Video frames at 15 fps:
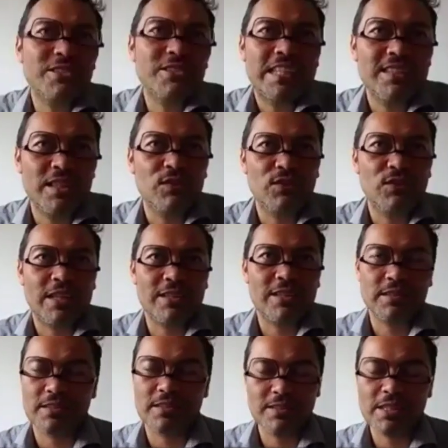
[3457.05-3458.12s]
not scientific
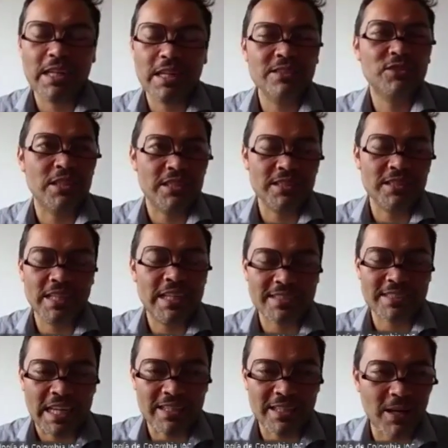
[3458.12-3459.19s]
answer.
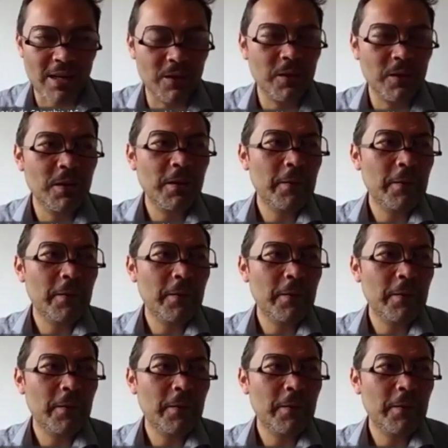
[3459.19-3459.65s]
Yes, I know.